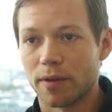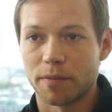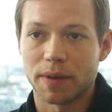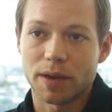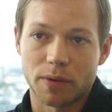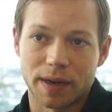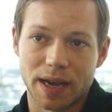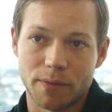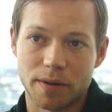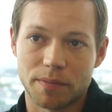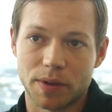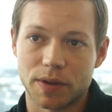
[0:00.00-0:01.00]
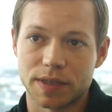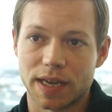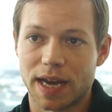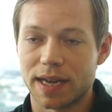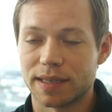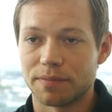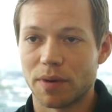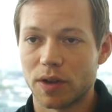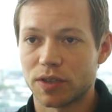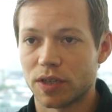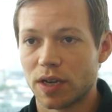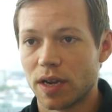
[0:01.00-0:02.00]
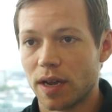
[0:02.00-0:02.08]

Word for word: Well, the Bitcoin network because it has a much